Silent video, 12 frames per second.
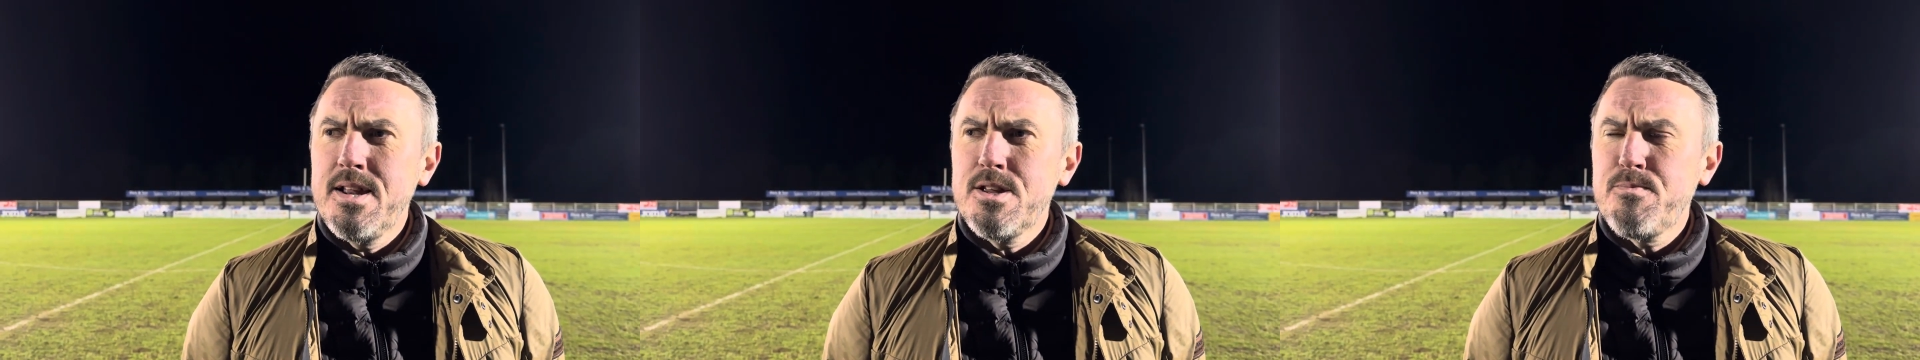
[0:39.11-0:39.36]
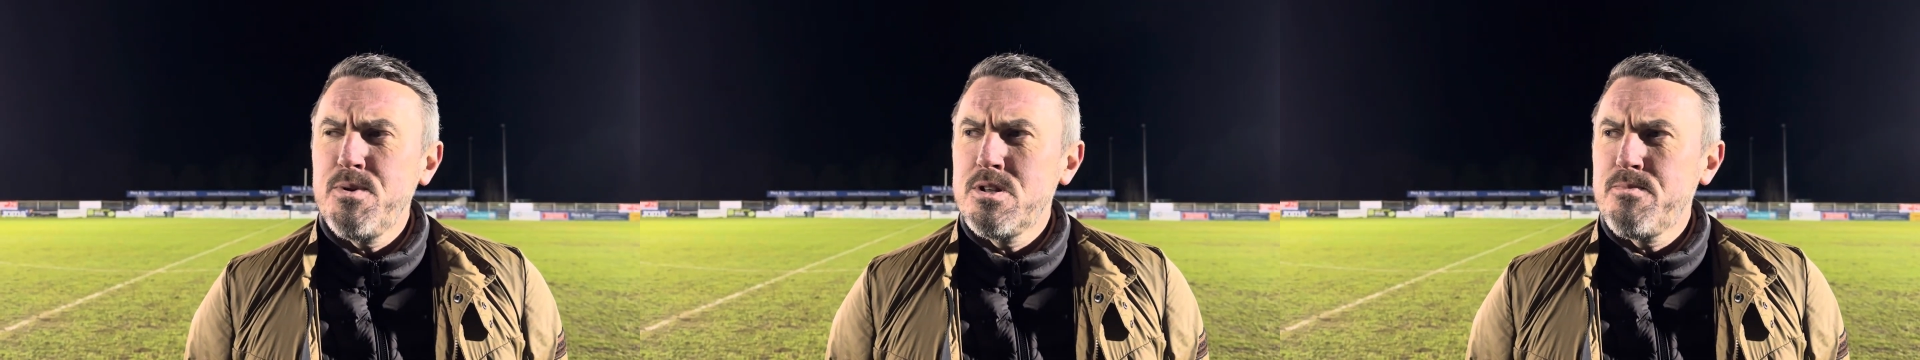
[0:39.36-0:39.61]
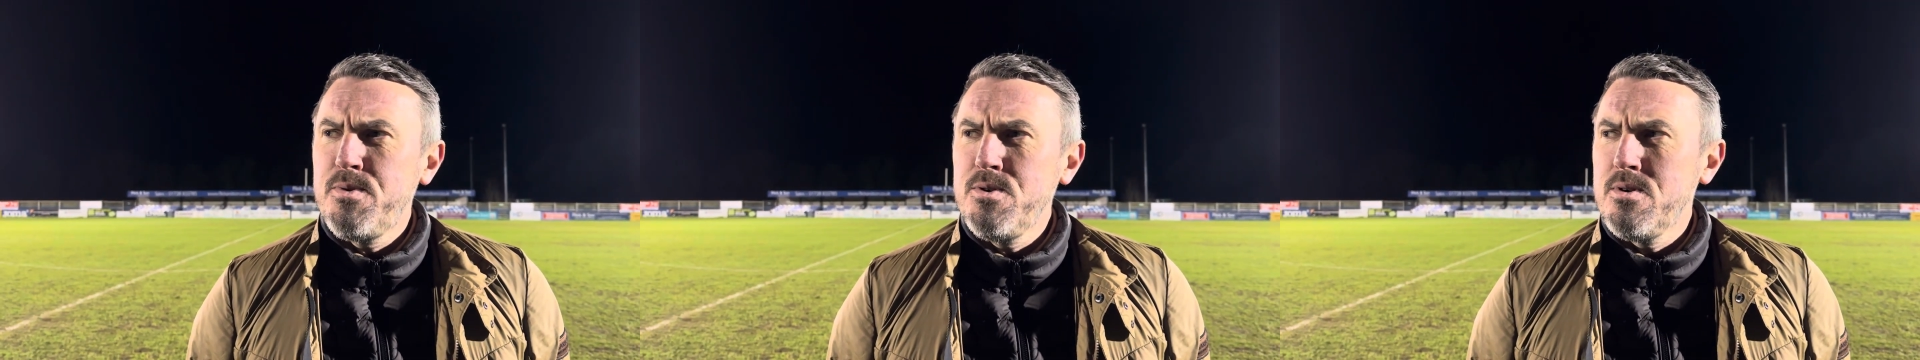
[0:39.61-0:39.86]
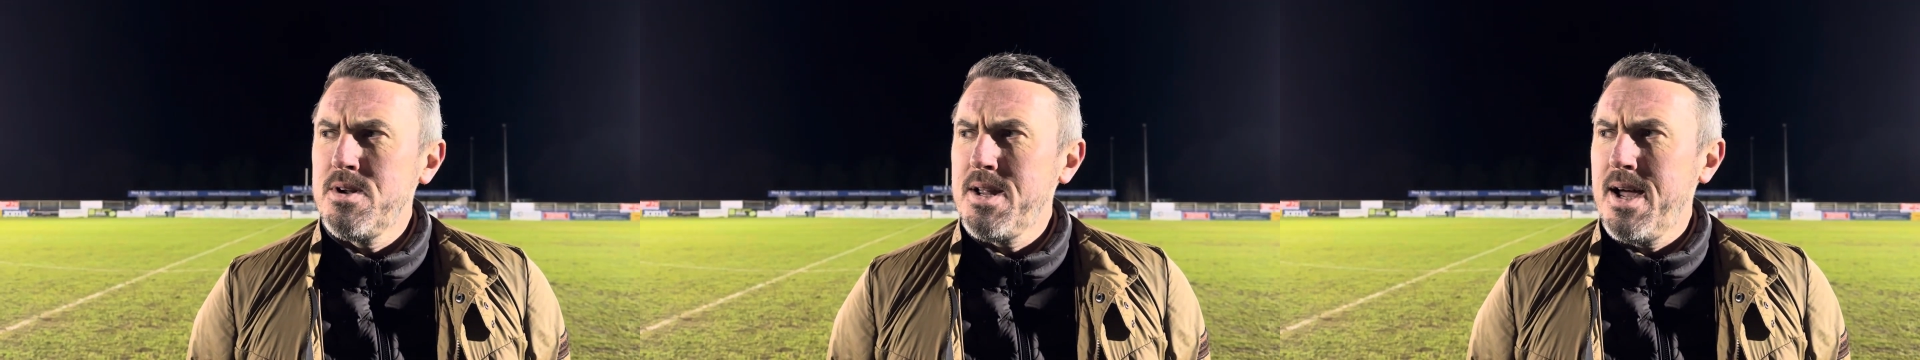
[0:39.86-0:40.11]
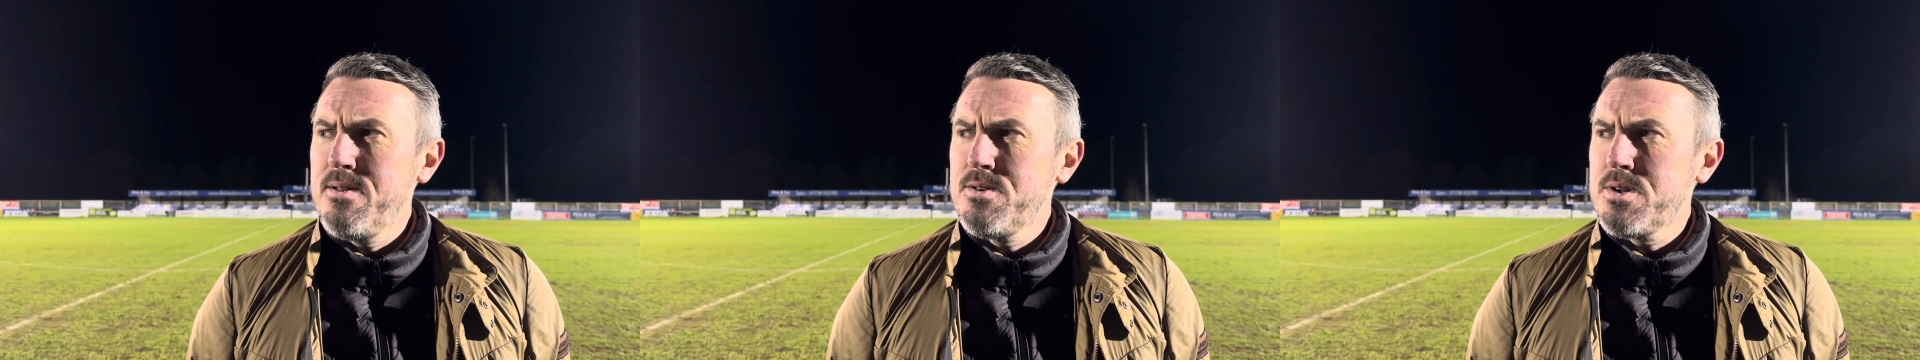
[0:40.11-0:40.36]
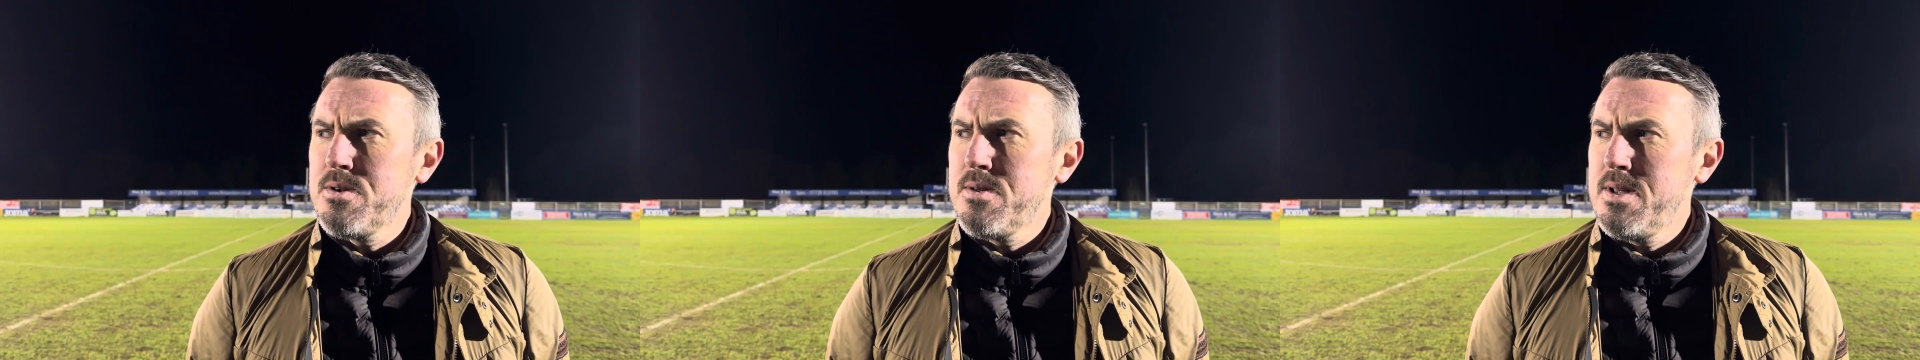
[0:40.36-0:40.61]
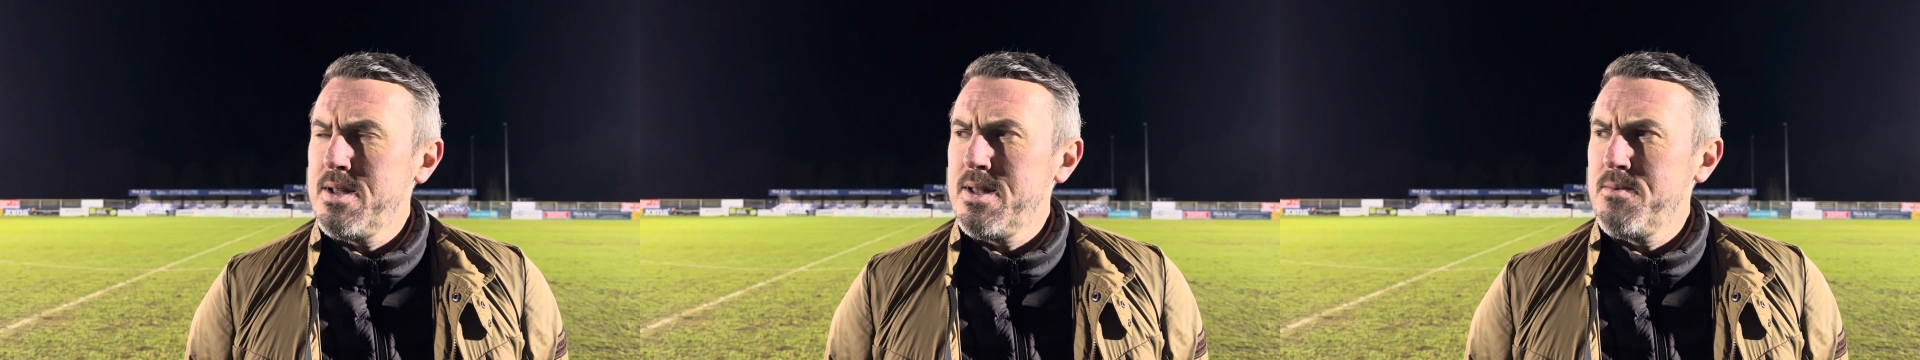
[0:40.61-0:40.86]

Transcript: It's, it's purely down to